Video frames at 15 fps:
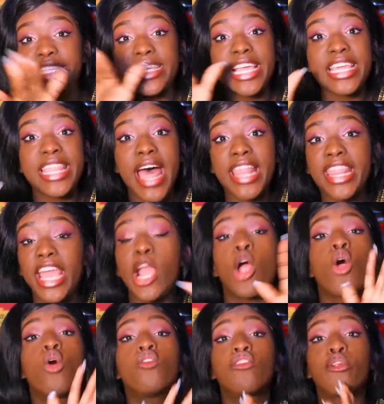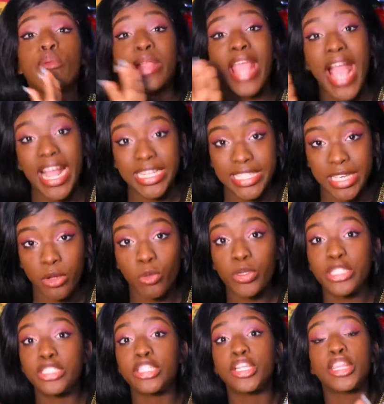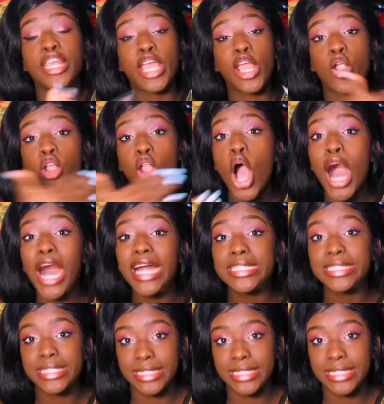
say that they are overreacting, which they are not.